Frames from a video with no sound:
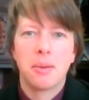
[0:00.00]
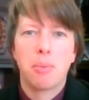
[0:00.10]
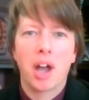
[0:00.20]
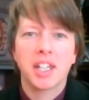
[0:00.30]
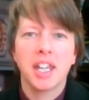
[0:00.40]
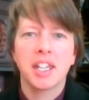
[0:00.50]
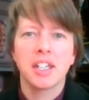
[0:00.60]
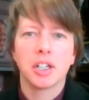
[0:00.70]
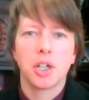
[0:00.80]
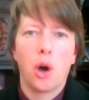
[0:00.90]
by kicking
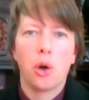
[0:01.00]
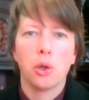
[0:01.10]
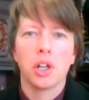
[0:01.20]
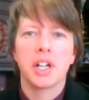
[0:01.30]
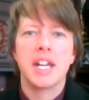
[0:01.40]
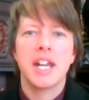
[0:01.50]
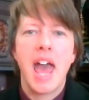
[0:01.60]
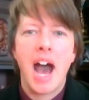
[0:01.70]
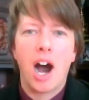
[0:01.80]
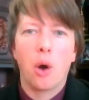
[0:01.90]
a goal
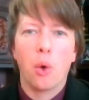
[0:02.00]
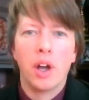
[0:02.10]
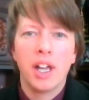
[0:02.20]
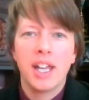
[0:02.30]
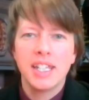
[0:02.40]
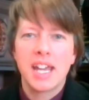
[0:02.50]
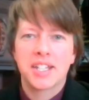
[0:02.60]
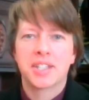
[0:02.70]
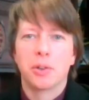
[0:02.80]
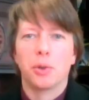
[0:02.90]
now.
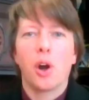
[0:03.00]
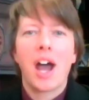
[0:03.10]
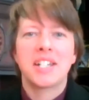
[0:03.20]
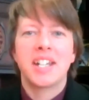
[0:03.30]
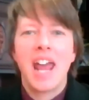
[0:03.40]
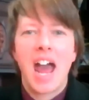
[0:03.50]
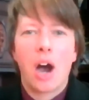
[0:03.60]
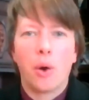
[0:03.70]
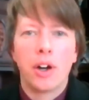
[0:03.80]
Yes, right now.